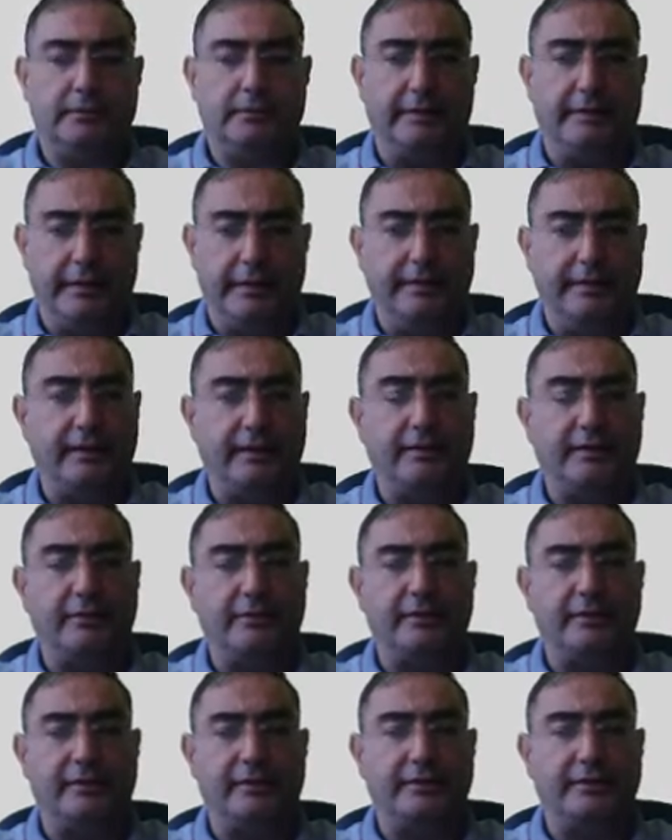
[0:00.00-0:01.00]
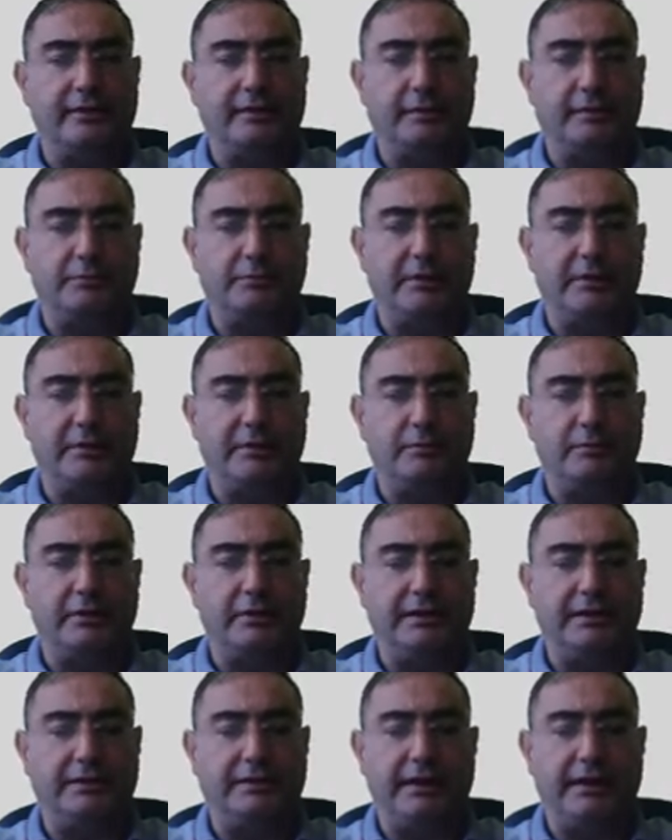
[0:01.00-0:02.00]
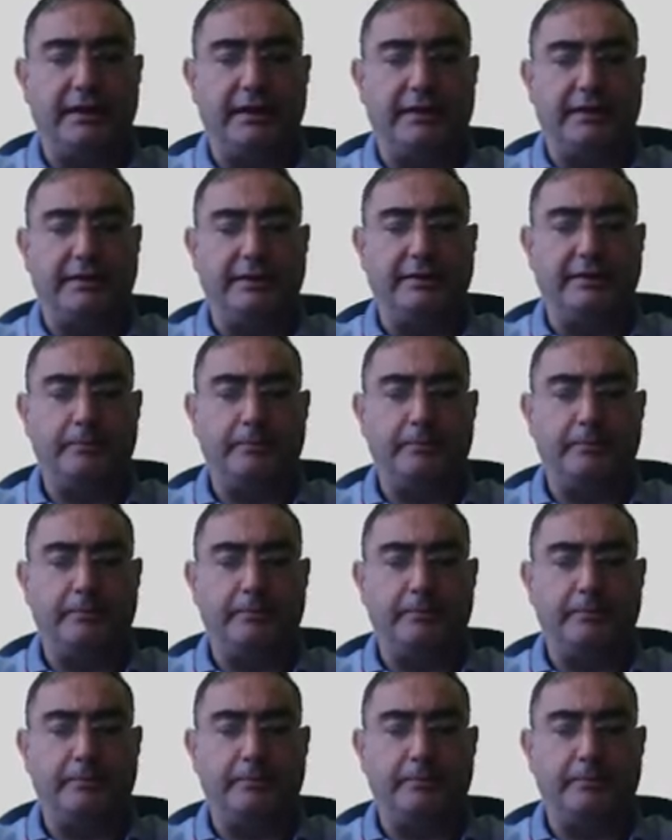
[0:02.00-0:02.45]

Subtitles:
and under the description, I'm going to say